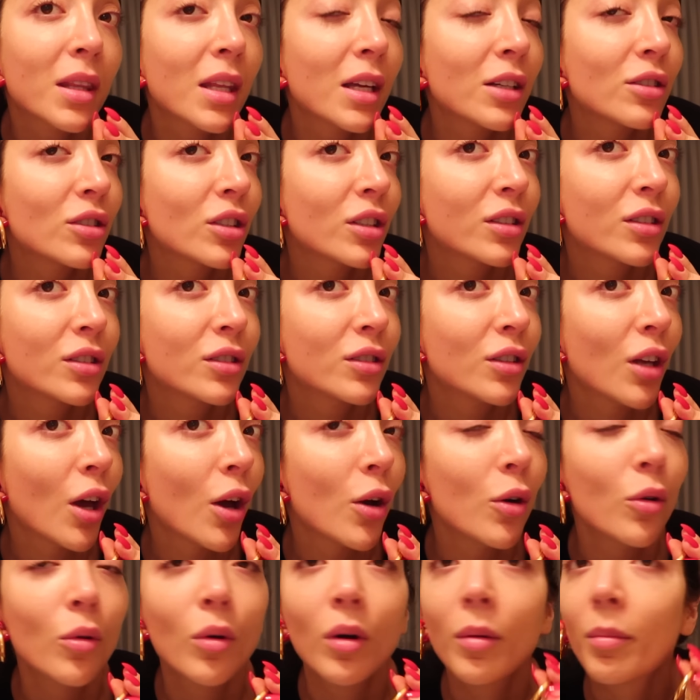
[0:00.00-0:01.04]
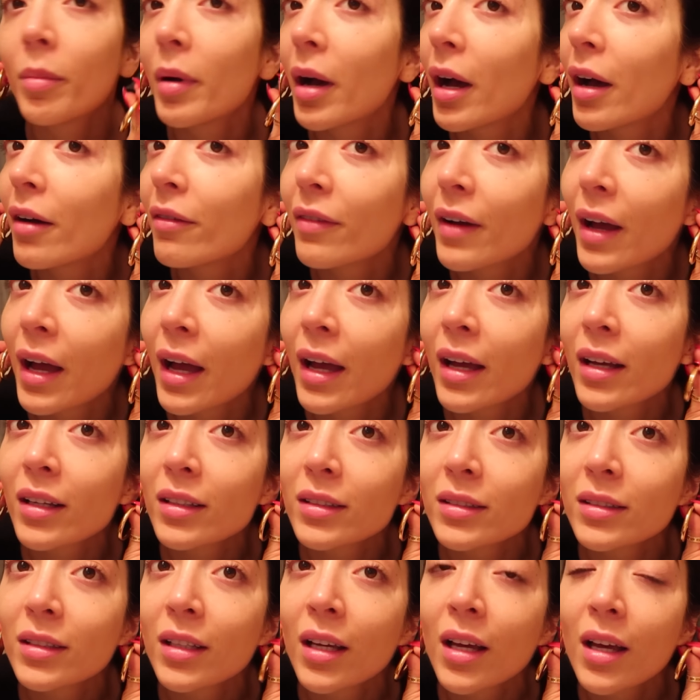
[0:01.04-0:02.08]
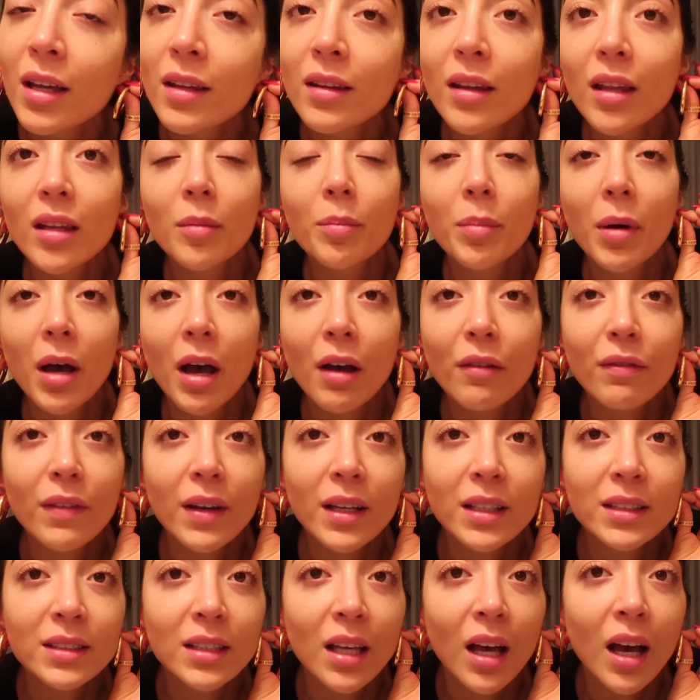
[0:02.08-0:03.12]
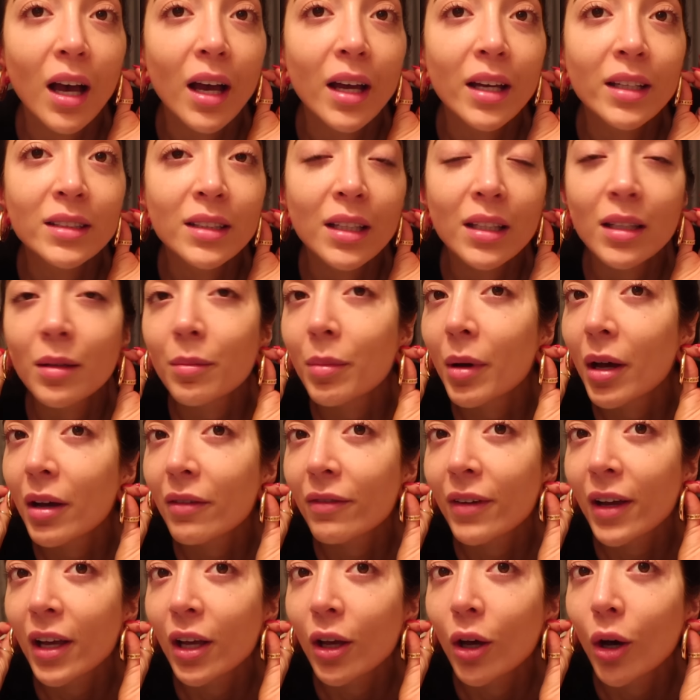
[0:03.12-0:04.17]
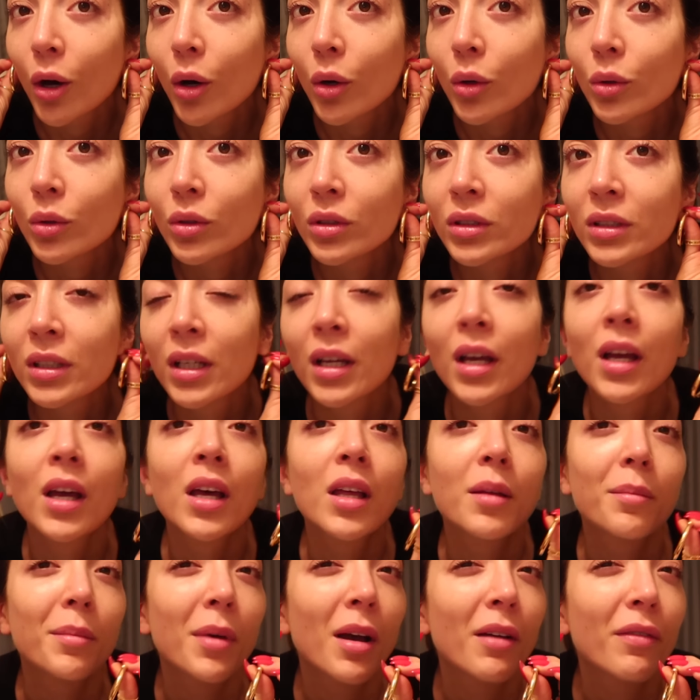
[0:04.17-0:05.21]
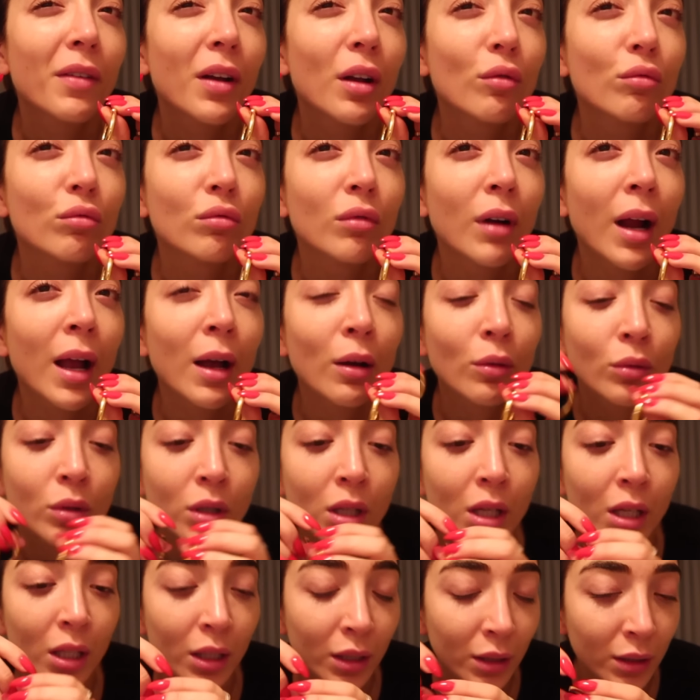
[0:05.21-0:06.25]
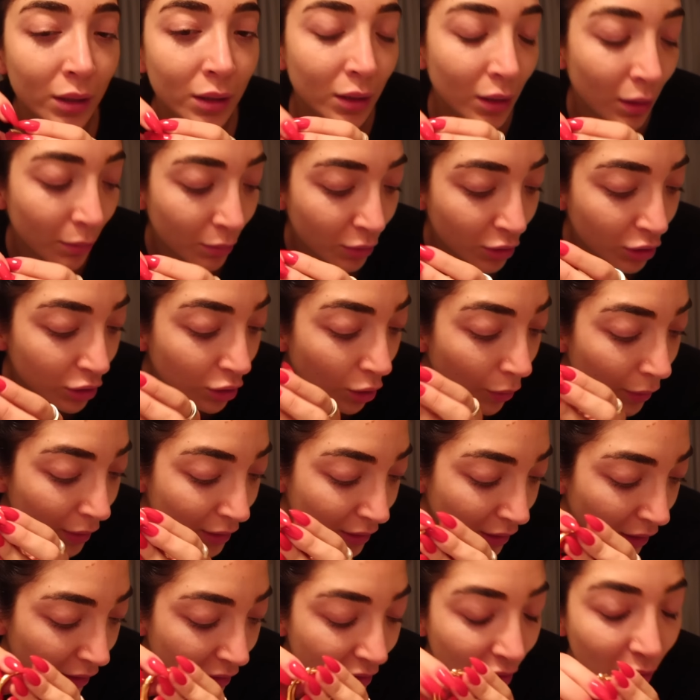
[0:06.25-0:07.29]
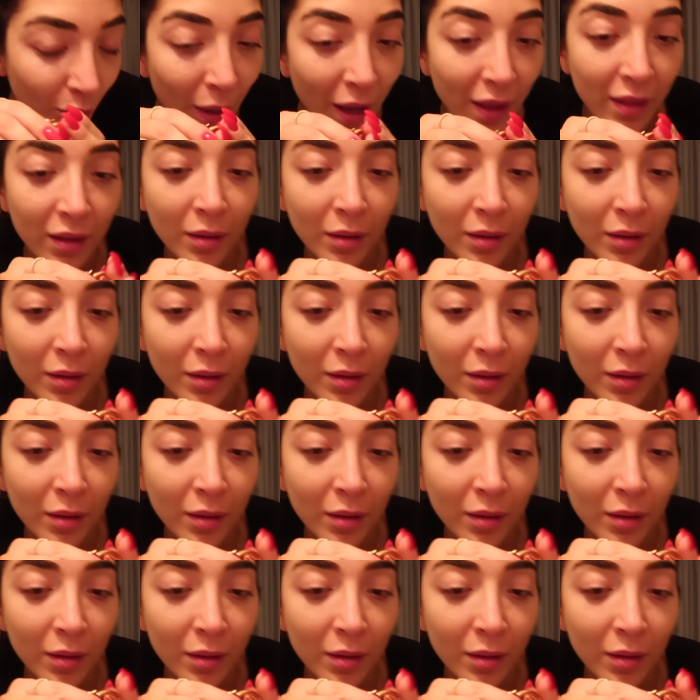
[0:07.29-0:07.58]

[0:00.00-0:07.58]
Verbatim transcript: they're just so perfect. They're the perfect size and the perfect gold perfect roundness. I'm so excited to wear